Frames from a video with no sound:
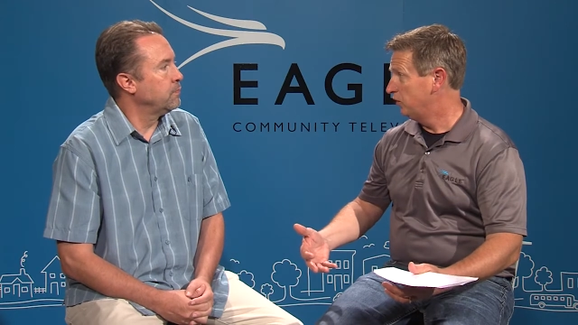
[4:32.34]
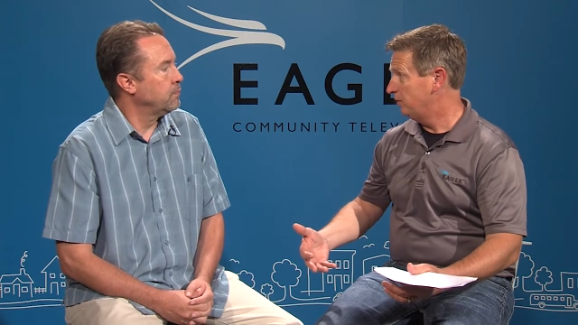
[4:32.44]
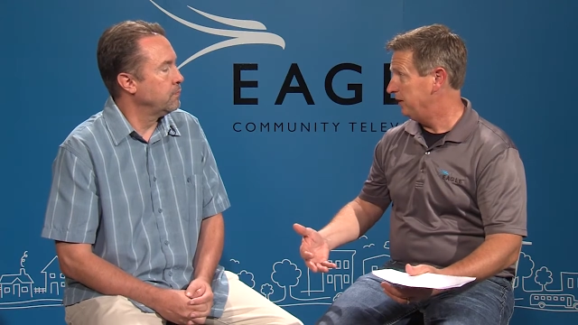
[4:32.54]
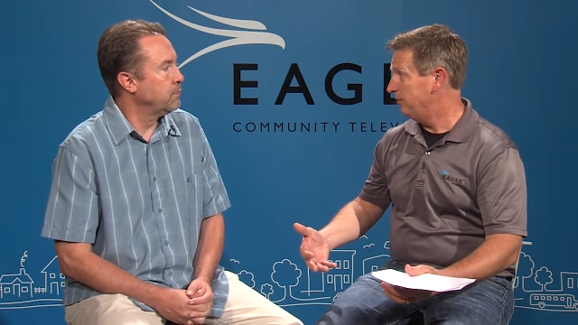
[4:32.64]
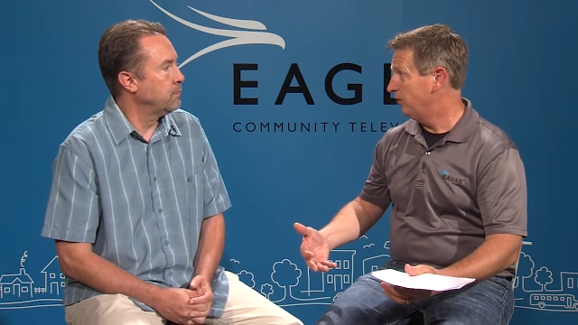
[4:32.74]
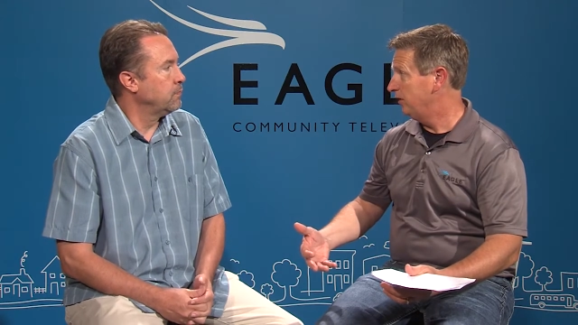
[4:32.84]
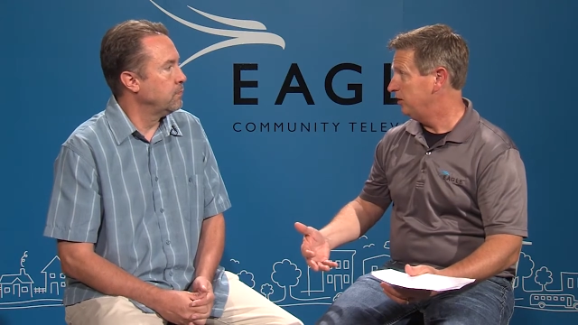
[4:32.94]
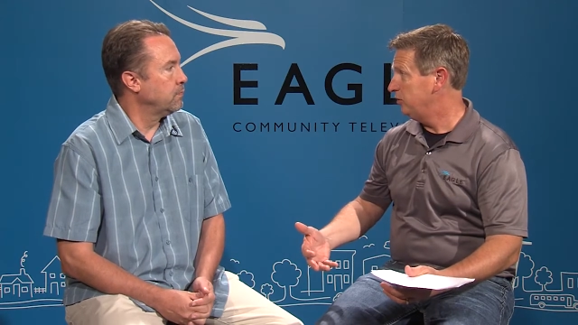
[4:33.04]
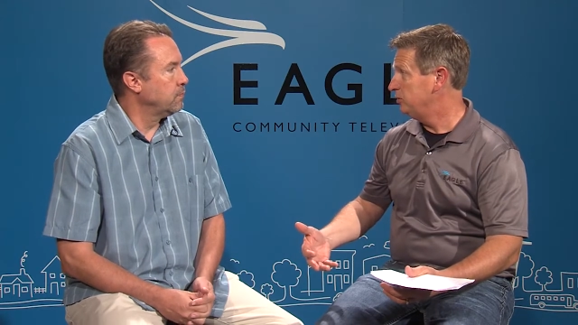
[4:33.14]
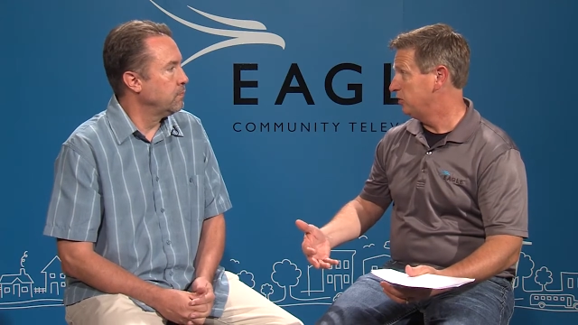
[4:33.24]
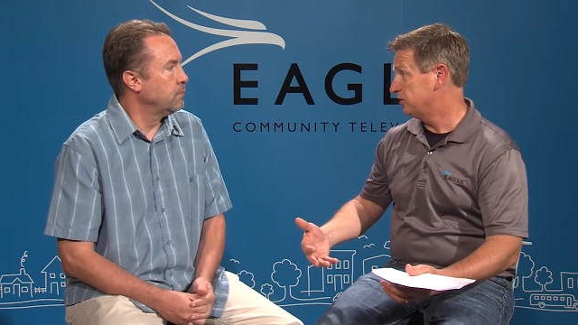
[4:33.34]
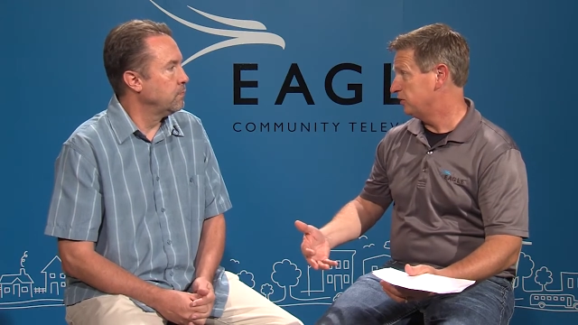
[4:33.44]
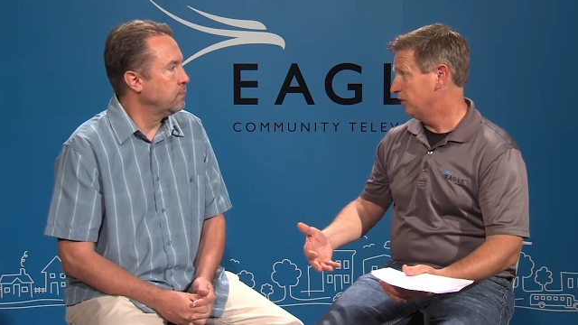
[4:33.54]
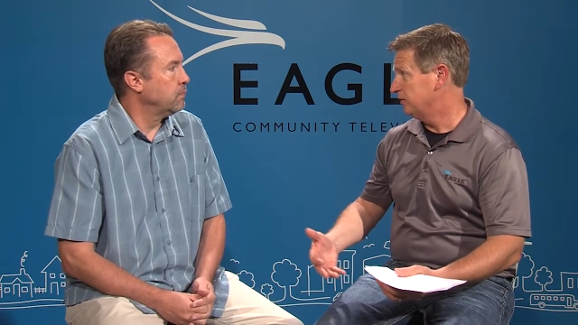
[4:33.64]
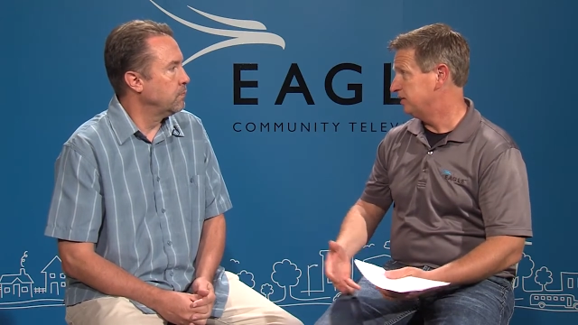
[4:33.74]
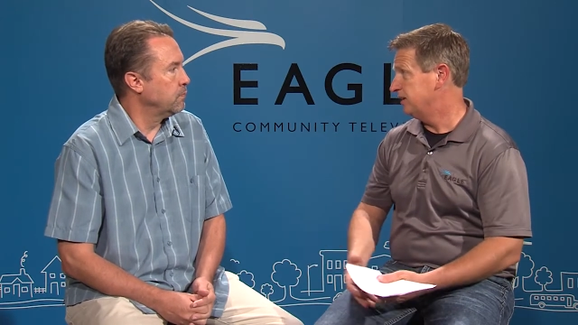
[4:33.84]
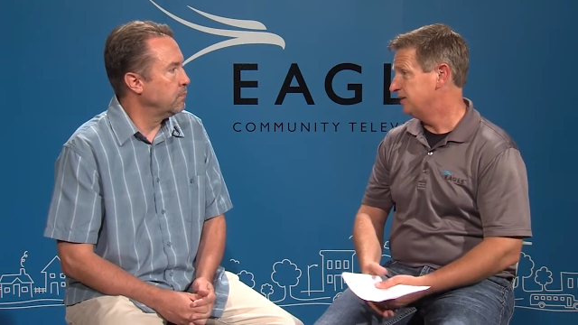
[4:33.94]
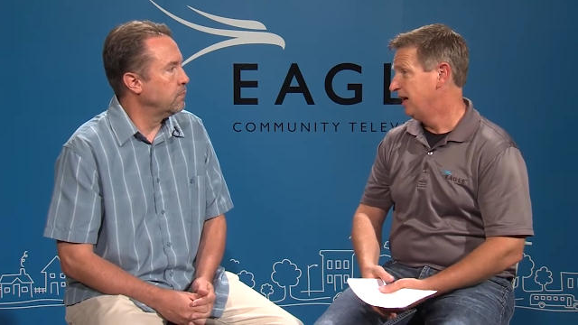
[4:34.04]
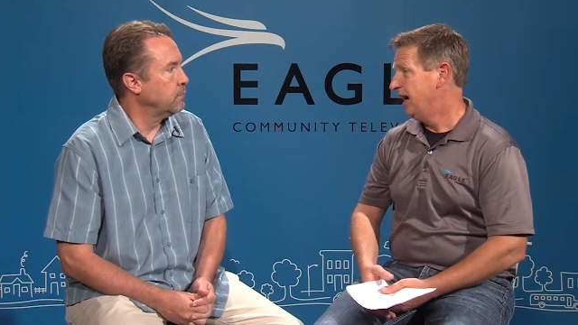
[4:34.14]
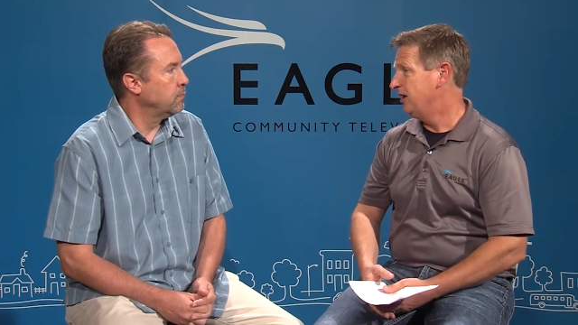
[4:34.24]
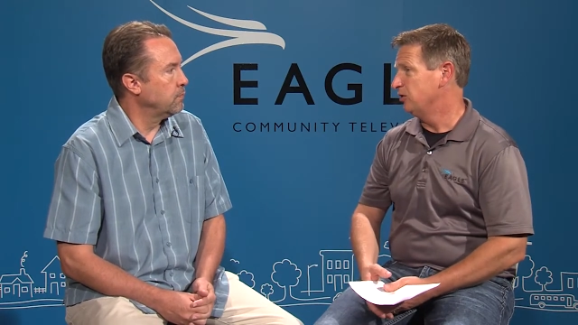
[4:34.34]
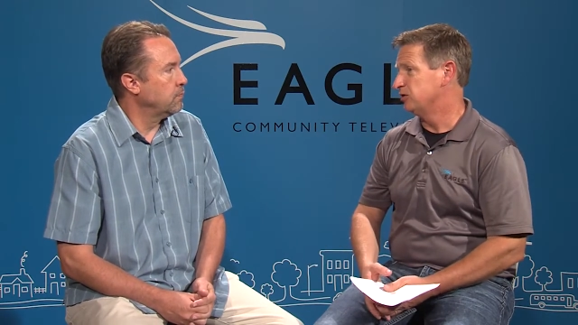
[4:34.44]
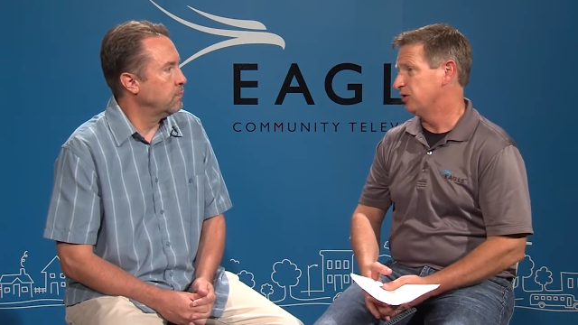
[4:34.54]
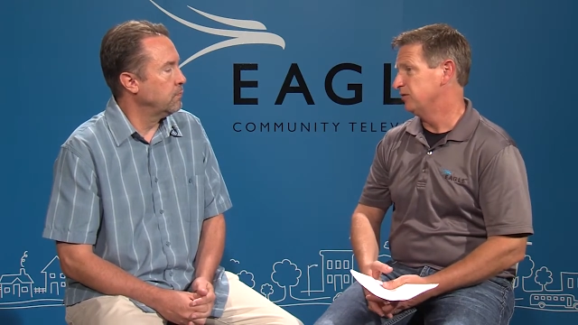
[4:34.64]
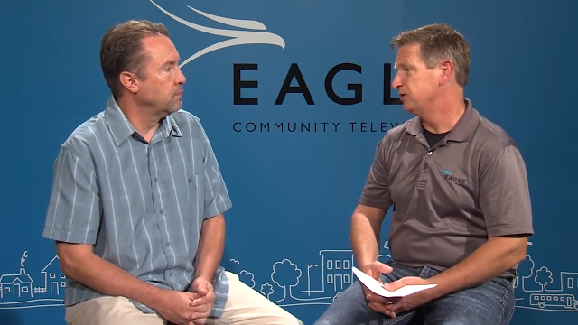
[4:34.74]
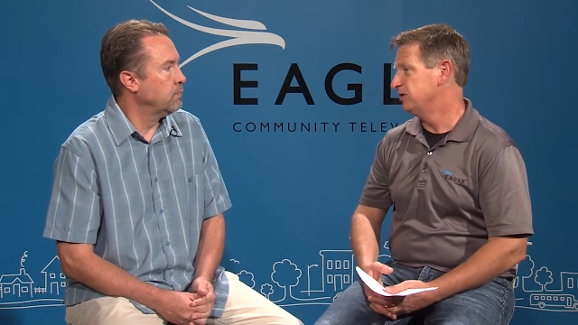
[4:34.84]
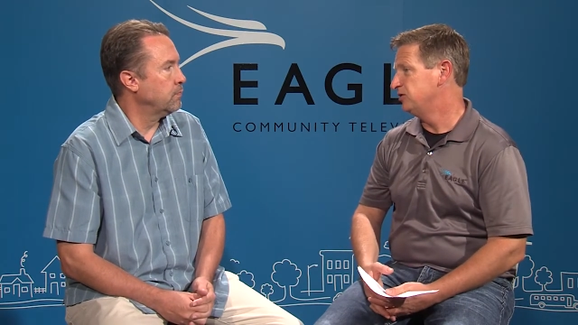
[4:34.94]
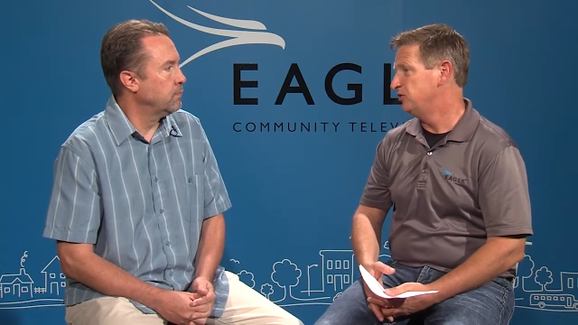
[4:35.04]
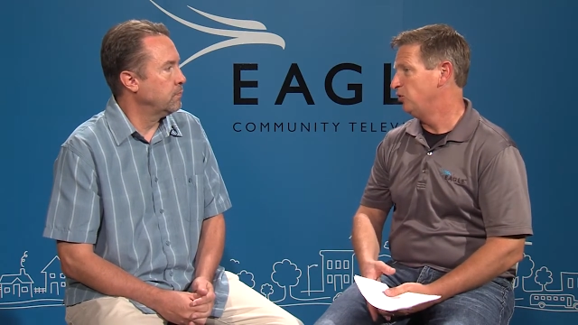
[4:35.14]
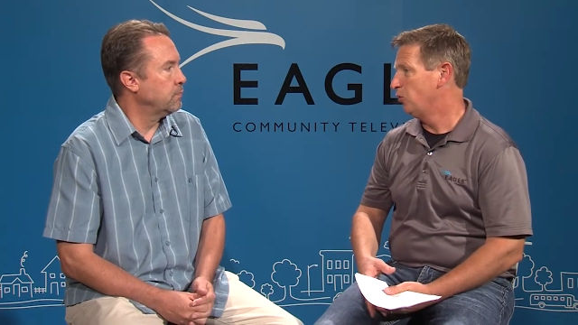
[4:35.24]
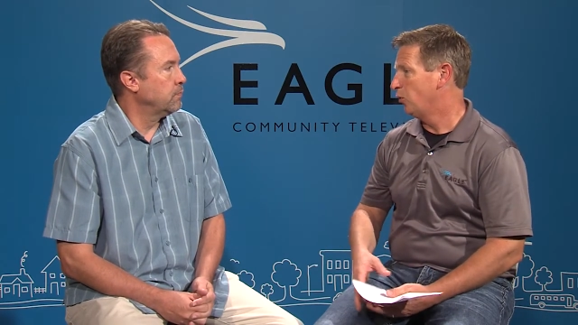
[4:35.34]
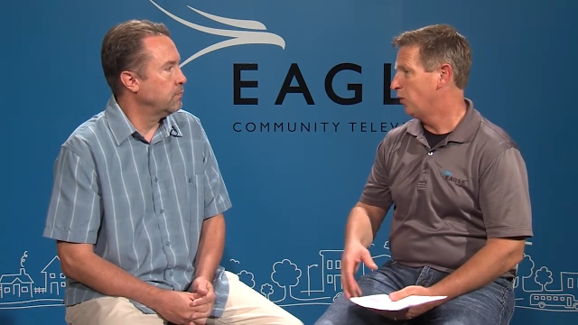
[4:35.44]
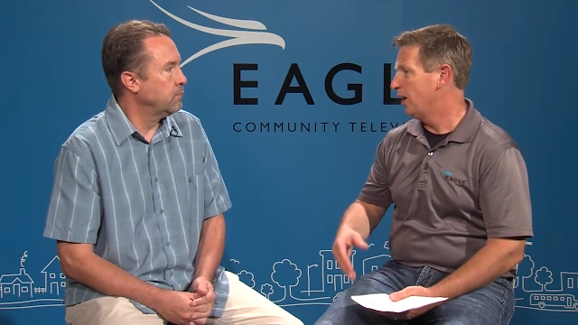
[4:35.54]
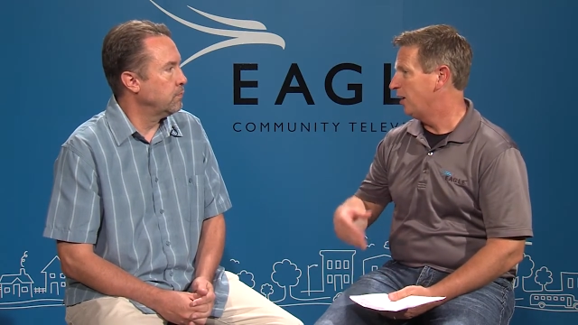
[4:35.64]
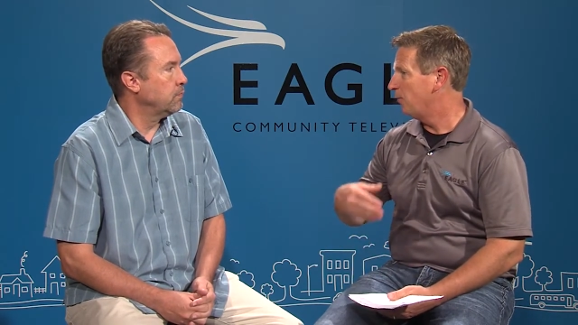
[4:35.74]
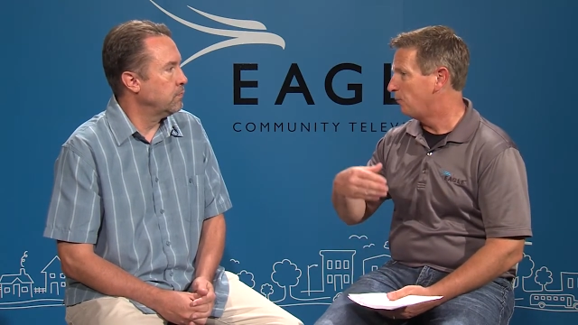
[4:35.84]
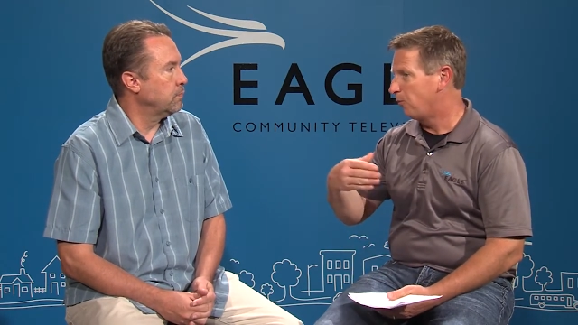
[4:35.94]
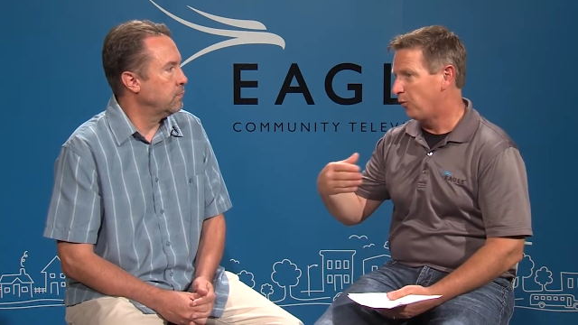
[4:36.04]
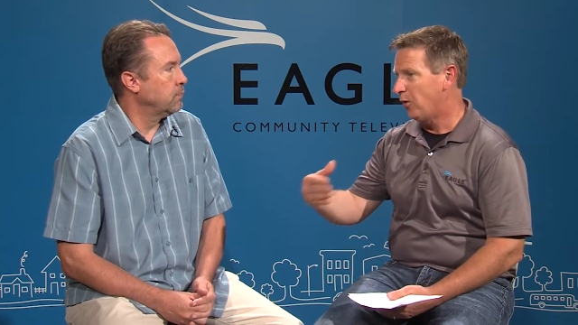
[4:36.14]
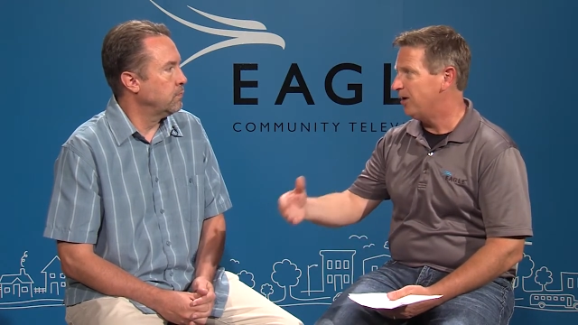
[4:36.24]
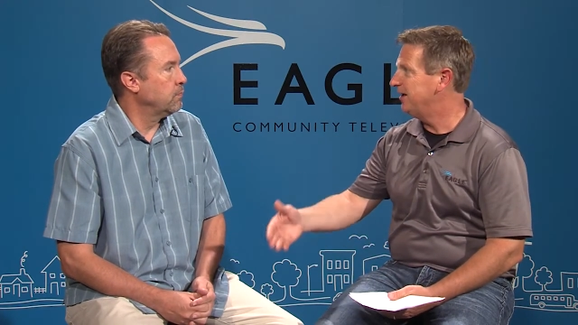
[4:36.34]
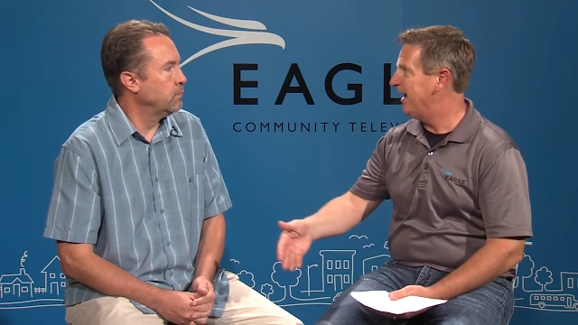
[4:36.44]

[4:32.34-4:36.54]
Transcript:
Speaker 1: for the people that use your services, and your services do run a broad